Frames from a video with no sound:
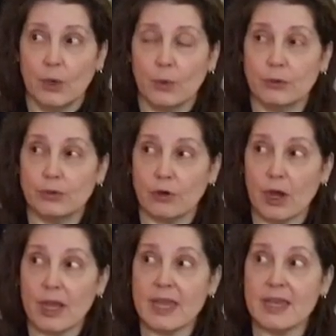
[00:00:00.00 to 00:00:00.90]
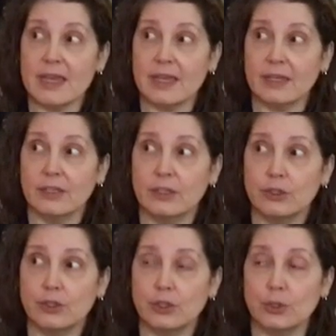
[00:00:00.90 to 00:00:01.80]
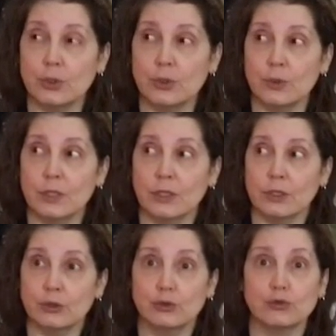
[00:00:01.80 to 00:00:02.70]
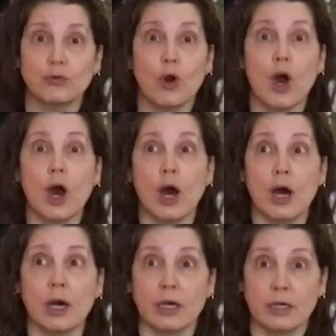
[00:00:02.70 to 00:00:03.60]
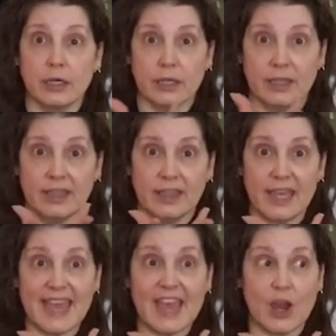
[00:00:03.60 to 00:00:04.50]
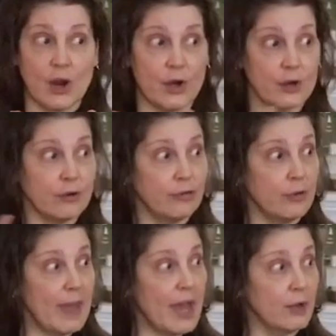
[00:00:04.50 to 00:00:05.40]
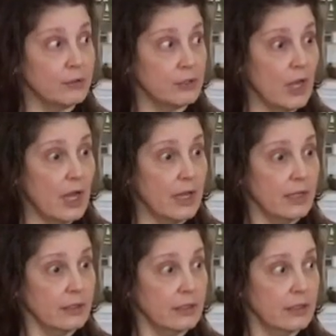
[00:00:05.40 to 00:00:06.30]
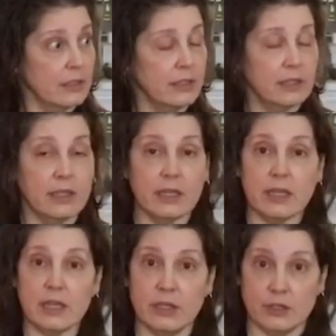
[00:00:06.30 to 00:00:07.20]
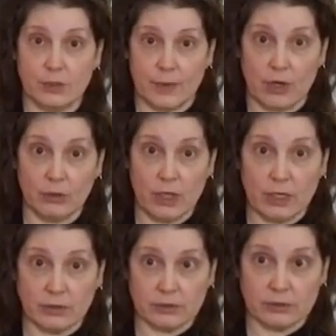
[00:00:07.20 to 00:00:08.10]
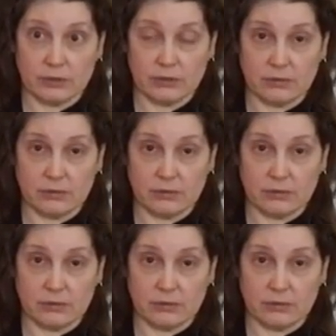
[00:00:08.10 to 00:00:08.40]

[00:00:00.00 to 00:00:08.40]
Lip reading: We're trying to draw the air from outside into our lungs.